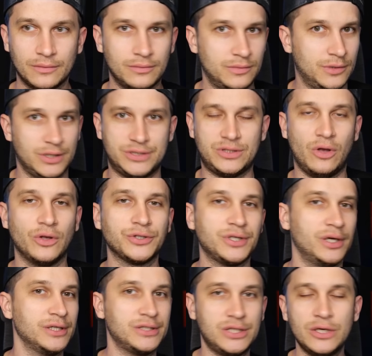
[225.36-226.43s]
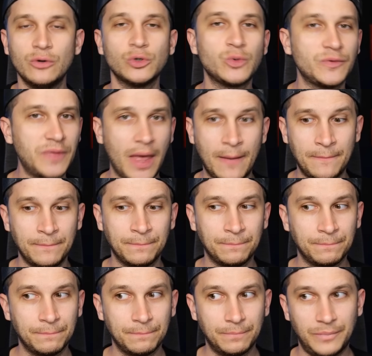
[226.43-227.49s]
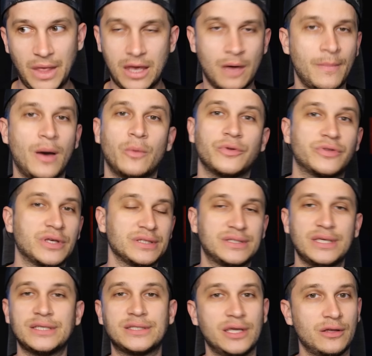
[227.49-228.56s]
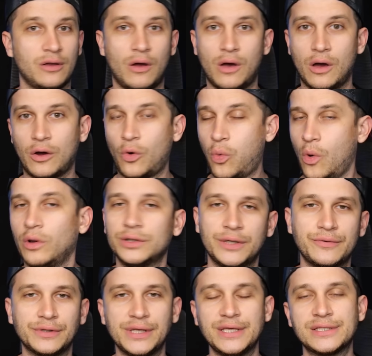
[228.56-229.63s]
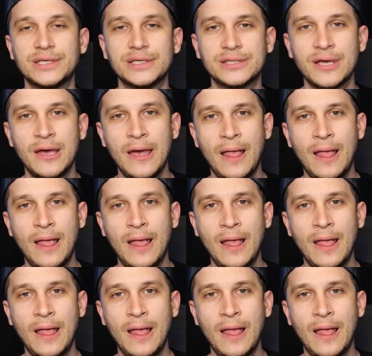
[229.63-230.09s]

Nostalgia is huge with them, they come out with consistent quality releases,